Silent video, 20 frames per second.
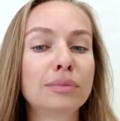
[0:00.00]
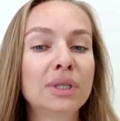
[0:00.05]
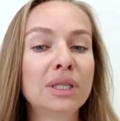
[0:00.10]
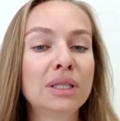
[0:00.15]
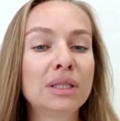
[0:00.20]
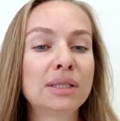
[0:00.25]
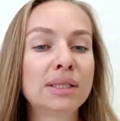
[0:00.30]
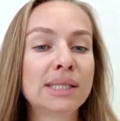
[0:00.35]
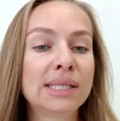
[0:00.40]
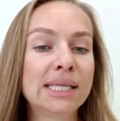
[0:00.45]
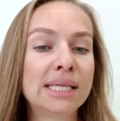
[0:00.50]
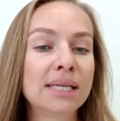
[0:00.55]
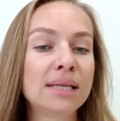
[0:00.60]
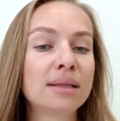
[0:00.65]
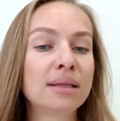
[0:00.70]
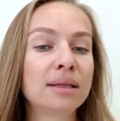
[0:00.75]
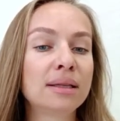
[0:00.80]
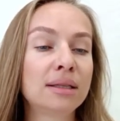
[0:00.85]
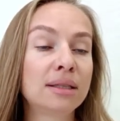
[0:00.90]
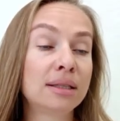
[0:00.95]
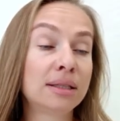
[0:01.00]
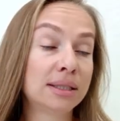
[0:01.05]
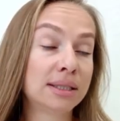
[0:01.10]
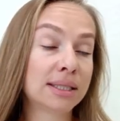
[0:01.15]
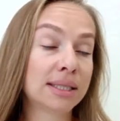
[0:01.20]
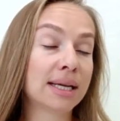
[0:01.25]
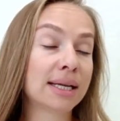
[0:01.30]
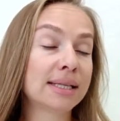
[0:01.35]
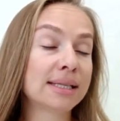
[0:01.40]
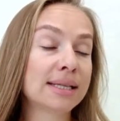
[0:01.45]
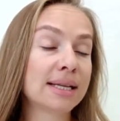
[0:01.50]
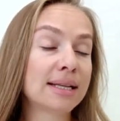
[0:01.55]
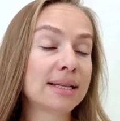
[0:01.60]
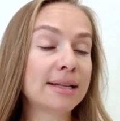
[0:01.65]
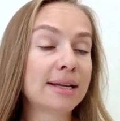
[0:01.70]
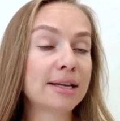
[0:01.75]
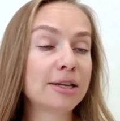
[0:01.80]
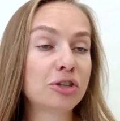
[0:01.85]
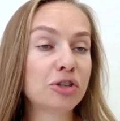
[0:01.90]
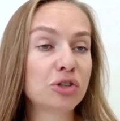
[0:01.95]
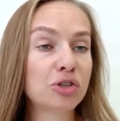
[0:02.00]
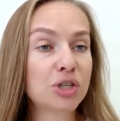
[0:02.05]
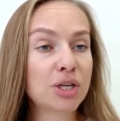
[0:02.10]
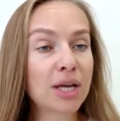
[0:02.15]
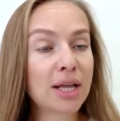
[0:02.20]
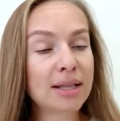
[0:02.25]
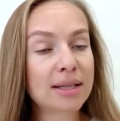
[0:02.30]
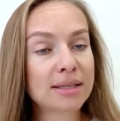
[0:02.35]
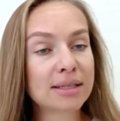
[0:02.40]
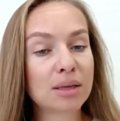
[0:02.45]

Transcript: it's still in its consolidation channel